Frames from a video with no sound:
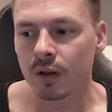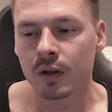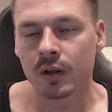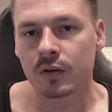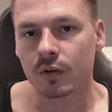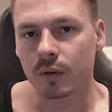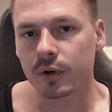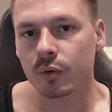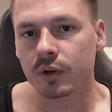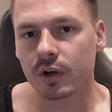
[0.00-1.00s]
So let me
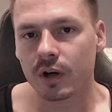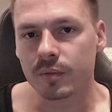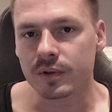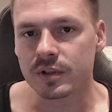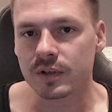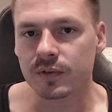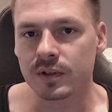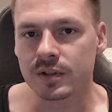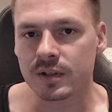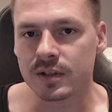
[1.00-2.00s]
know in the comments if
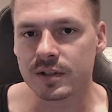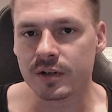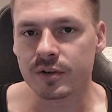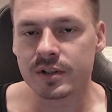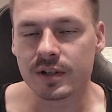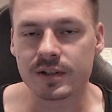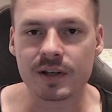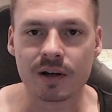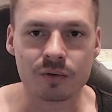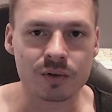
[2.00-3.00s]
this is a series that
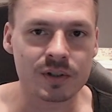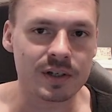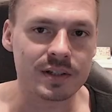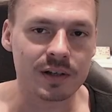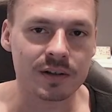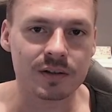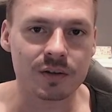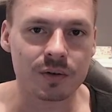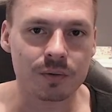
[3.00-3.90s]
sounds exciting to you.